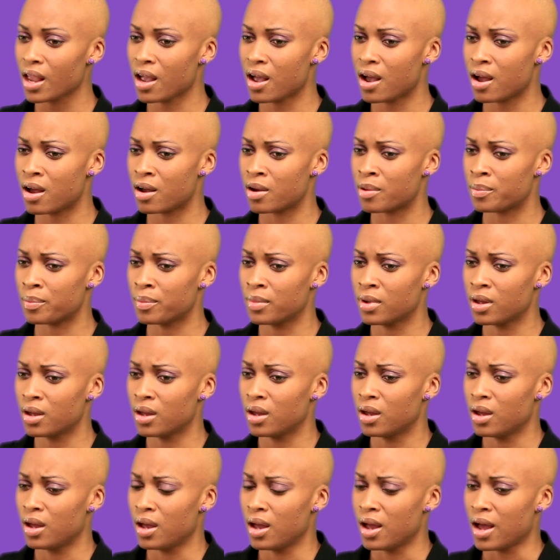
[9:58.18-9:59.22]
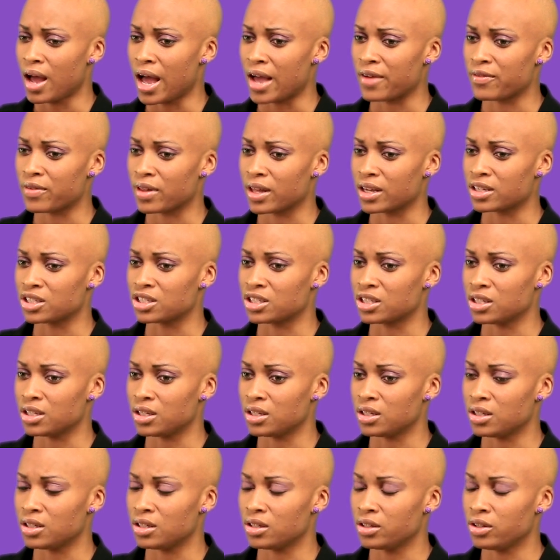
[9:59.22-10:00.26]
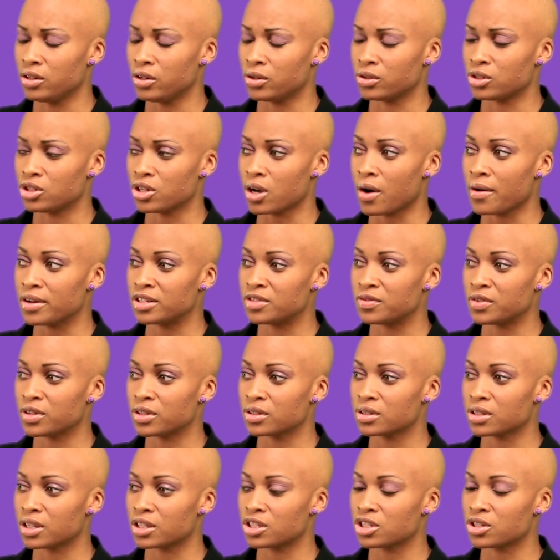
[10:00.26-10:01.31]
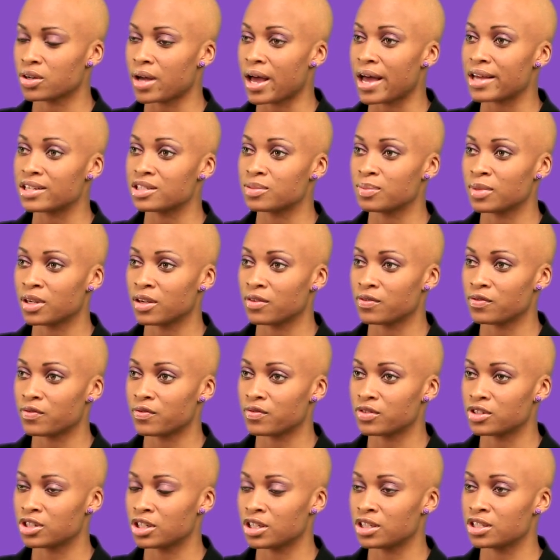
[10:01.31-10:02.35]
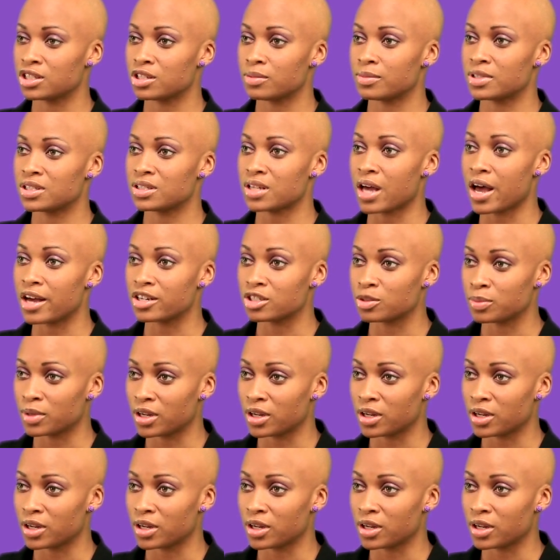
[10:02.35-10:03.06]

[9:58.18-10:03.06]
Um, I feel like she, you know, she always feels like she'll ask me if she needs to massage